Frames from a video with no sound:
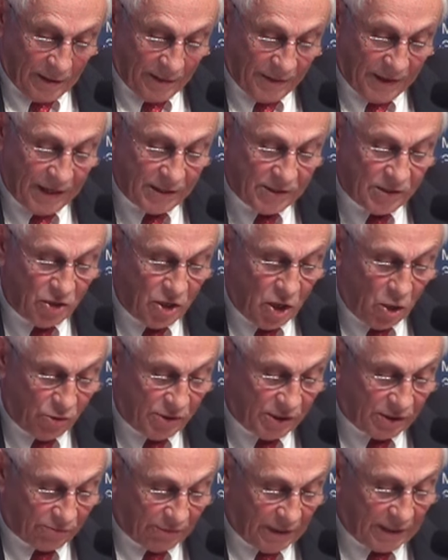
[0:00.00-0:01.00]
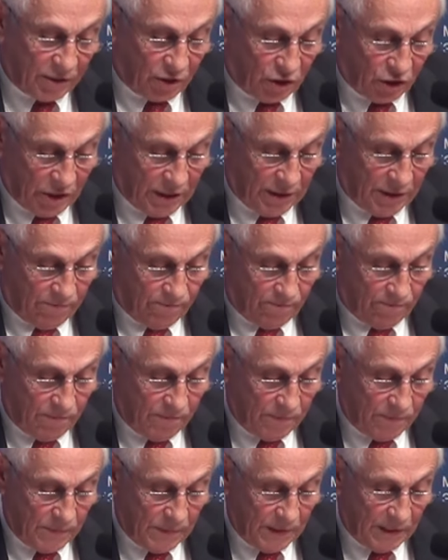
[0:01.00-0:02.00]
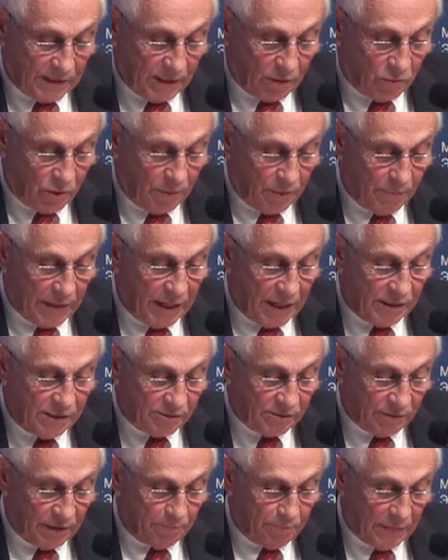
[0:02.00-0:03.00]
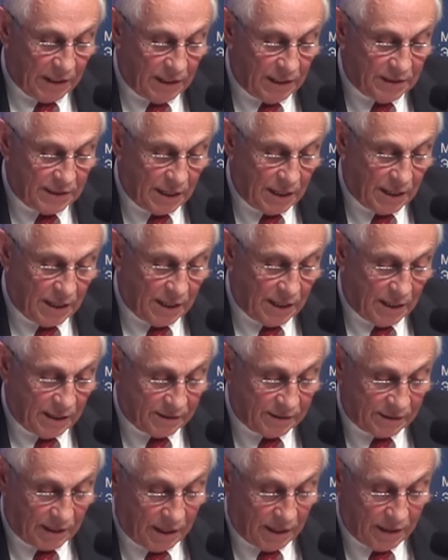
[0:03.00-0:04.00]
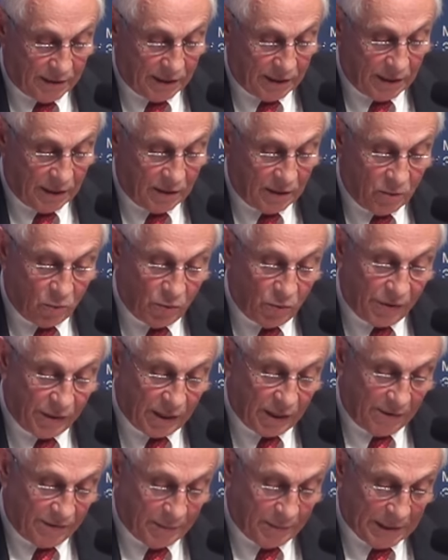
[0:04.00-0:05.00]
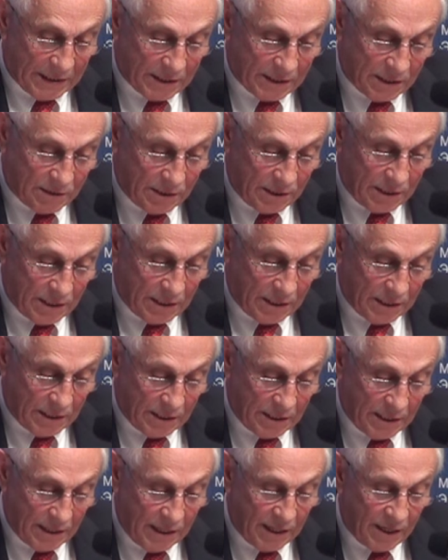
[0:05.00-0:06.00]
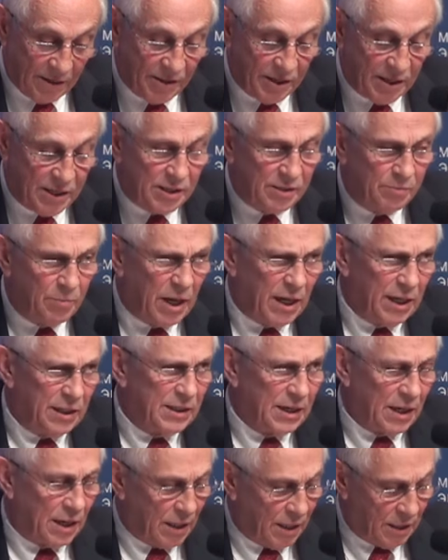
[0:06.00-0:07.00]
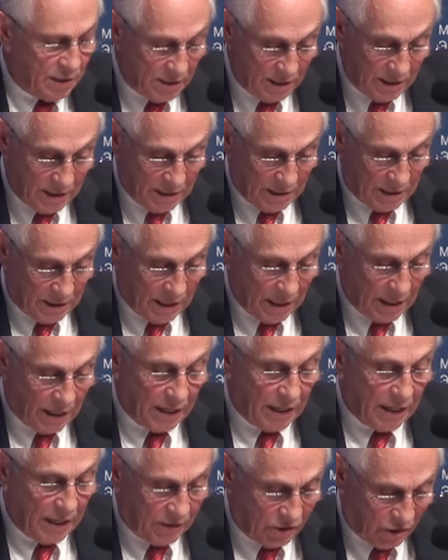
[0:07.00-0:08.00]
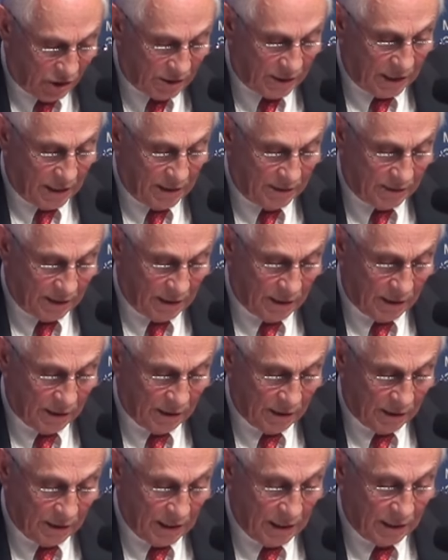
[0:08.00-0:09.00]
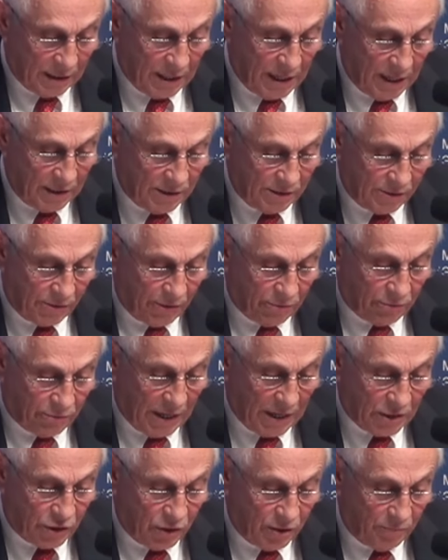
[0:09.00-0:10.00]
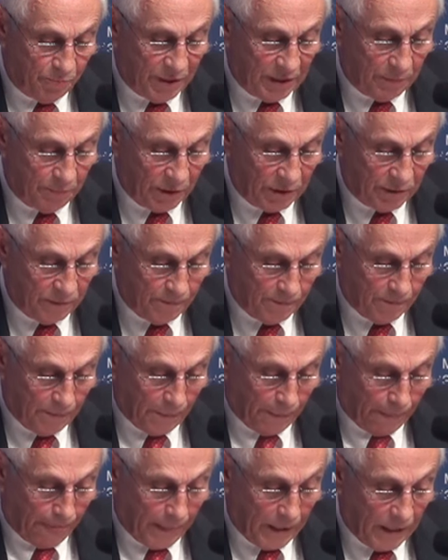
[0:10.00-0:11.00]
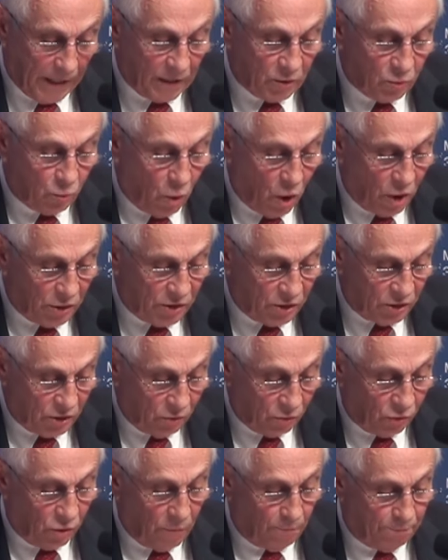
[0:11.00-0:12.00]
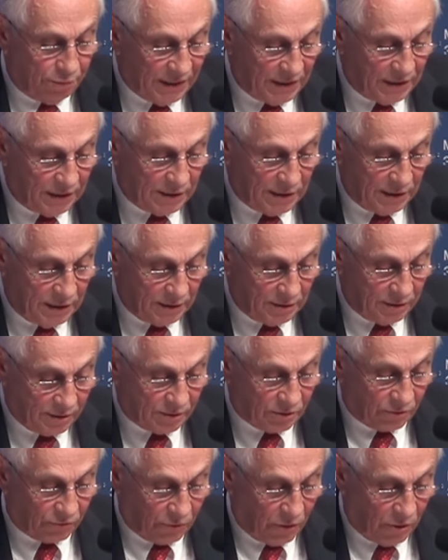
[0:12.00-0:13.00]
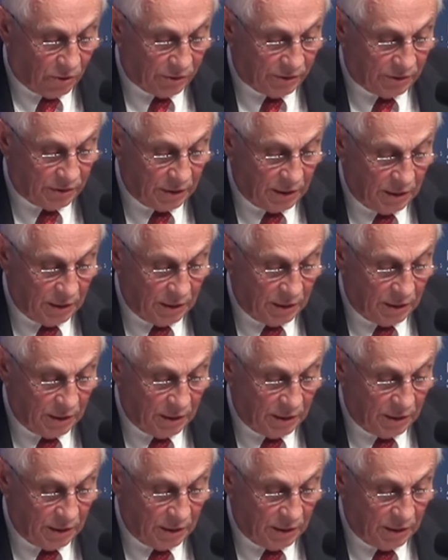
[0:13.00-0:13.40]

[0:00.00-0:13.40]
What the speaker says: There's no strategy, and our mainstream media are siding with the government. And these media are agitating against the Russian people and want to completely destroy